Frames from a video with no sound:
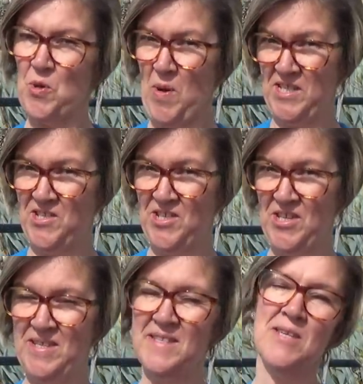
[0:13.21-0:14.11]

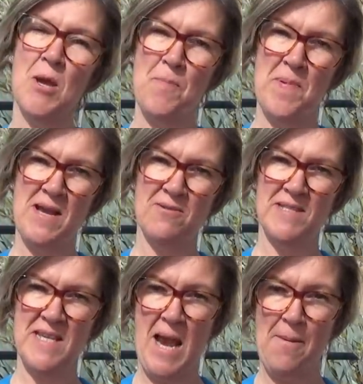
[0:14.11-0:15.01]
Questions
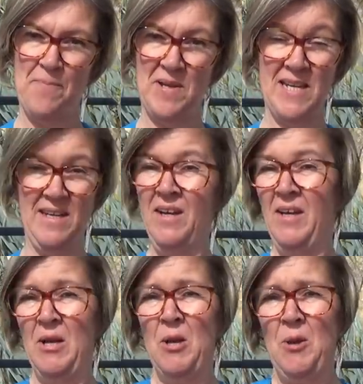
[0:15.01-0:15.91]
About Anne Boleyn,
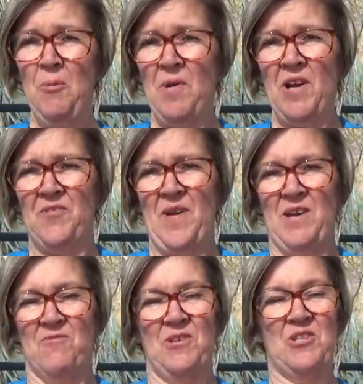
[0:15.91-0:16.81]
my
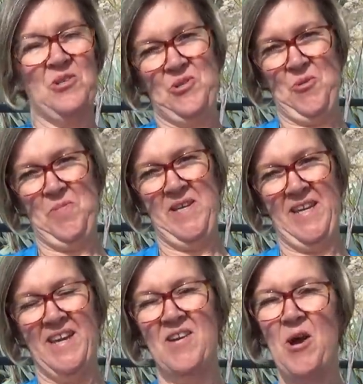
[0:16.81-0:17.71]
favourite
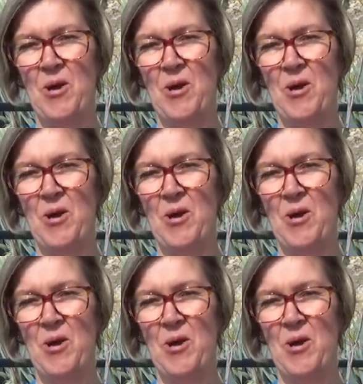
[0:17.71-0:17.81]
topic.